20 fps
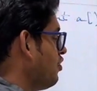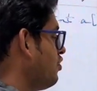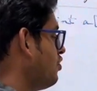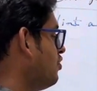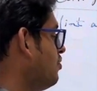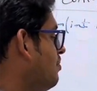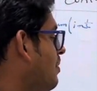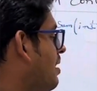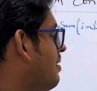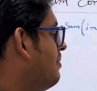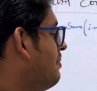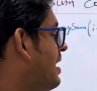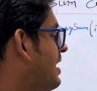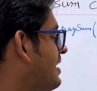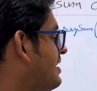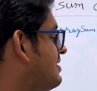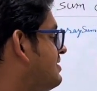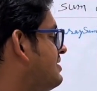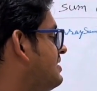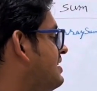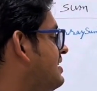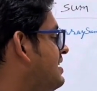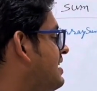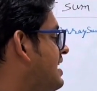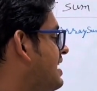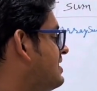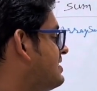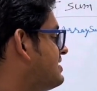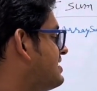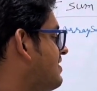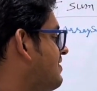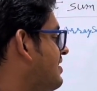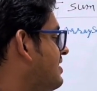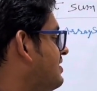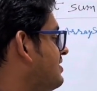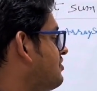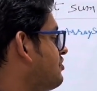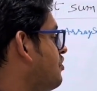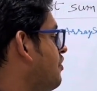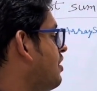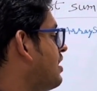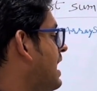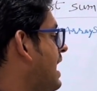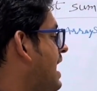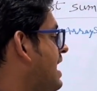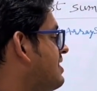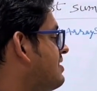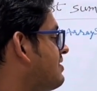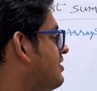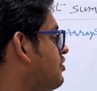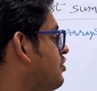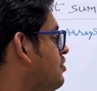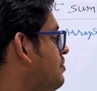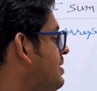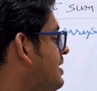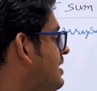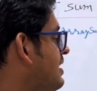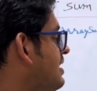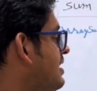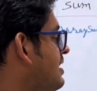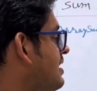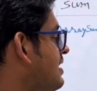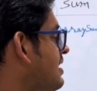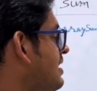2, minus 3 and 7. So our answer will be